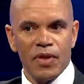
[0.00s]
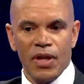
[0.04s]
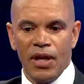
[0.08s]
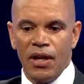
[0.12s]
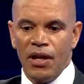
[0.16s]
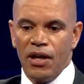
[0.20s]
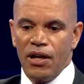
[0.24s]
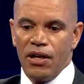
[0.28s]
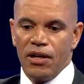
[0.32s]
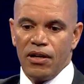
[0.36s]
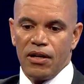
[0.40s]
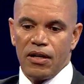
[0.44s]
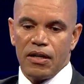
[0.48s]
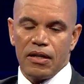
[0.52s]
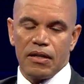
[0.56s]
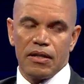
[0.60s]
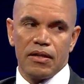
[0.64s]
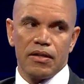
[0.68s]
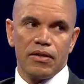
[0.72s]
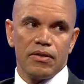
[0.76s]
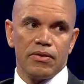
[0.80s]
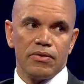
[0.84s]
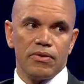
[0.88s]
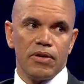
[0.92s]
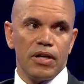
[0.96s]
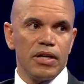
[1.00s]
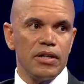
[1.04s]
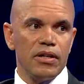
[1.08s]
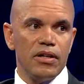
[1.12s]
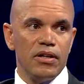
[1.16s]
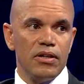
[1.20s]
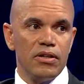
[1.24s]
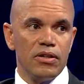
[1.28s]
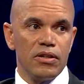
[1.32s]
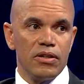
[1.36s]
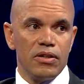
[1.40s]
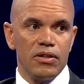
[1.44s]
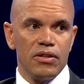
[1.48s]
What's the situation? I know you
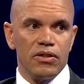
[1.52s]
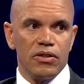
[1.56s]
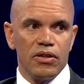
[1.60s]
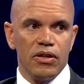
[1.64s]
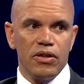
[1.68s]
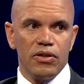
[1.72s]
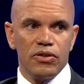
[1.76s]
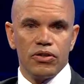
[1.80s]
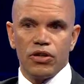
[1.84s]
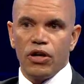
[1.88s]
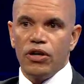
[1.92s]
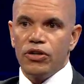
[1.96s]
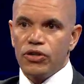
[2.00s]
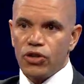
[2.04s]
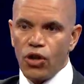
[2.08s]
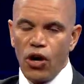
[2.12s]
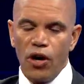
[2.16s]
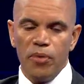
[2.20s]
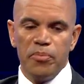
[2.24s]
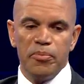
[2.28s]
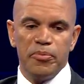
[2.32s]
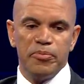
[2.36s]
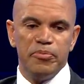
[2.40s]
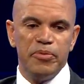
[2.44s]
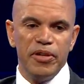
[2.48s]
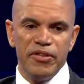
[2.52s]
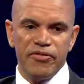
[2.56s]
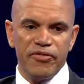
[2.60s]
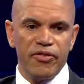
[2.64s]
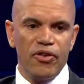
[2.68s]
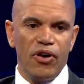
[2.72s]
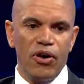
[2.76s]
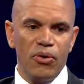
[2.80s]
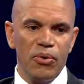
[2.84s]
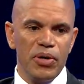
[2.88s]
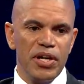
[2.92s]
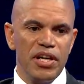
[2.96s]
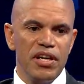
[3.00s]
got a graphic for us as well. Rob,
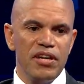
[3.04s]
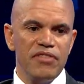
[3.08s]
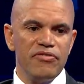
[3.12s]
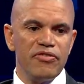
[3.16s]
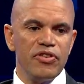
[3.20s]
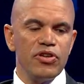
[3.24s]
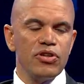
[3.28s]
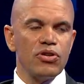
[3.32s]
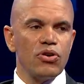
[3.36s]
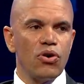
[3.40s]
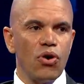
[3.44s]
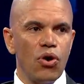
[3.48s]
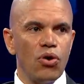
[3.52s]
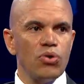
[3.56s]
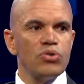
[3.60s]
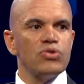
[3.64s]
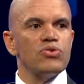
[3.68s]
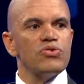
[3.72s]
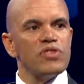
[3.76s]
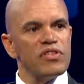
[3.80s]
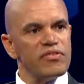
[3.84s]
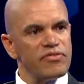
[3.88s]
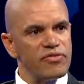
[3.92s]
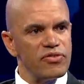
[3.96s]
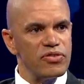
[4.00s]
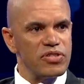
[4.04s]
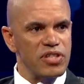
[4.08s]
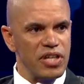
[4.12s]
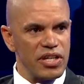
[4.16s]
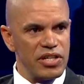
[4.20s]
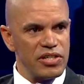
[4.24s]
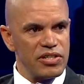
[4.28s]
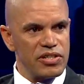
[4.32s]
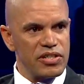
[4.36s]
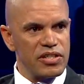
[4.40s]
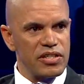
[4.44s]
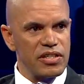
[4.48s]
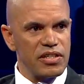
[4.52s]
before we even go to the
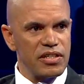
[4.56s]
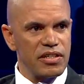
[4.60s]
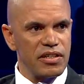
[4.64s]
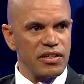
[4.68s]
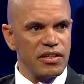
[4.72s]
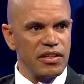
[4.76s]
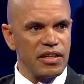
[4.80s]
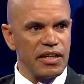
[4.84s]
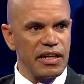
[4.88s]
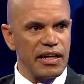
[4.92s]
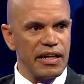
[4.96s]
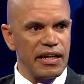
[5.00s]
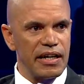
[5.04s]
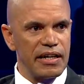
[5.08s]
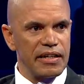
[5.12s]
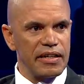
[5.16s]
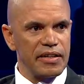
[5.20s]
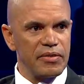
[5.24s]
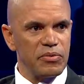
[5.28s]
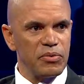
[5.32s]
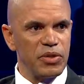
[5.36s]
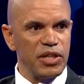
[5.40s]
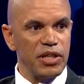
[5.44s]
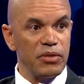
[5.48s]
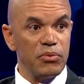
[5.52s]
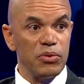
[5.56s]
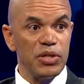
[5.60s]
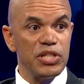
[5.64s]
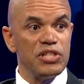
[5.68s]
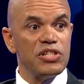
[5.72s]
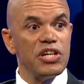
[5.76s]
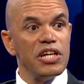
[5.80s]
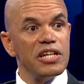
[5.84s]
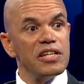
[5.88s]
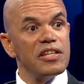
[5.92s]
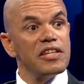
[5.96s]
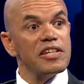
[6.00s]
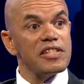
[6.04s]
footage, We
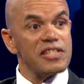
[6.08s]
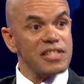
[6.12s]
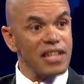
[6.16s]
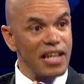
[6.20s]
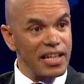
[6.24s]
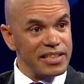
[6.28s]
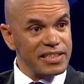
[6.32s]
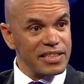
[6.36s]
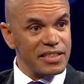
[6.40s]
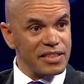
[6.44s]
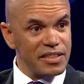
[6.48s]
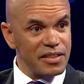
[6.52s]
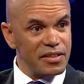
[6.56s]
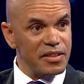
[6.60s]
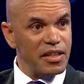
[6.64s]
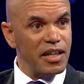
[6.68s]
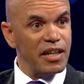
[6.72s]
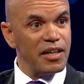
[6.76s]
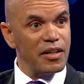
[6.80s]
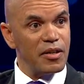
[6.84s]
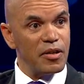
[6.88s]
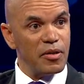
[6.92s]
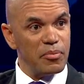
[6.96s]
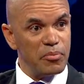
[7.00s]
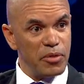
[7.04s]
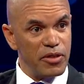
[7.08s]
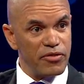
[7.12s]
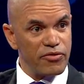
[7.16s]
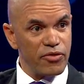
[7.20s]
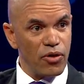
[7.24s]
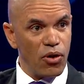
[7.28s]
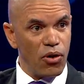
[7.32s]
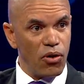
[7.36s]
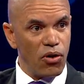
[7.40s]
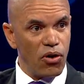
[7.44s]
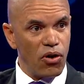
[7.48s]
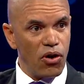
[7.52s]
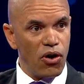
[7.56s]
did this lesson
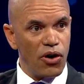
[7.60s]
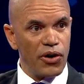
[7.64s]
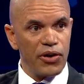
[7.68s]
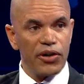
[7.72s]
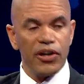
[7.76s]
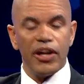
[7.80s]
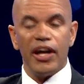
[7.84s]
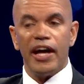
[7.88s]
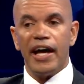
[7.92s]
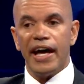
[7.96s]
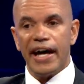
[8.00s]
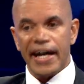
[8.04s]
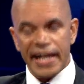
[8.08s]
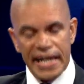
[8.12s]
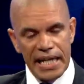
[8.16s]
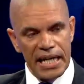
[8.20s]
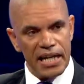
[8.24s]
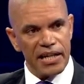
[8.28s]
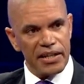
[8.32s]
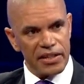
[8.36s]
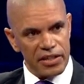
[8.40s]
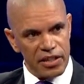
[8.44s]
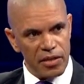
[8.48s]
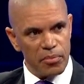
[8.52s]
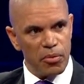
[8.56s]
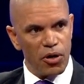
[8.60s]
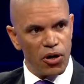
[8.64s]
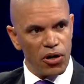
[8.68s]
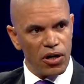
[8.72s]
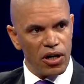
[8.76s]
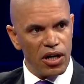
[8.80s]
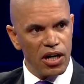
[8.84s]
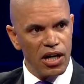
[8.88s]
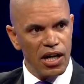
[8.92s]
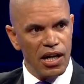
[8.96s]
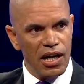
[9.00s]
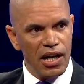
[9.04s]
before on handling the ball.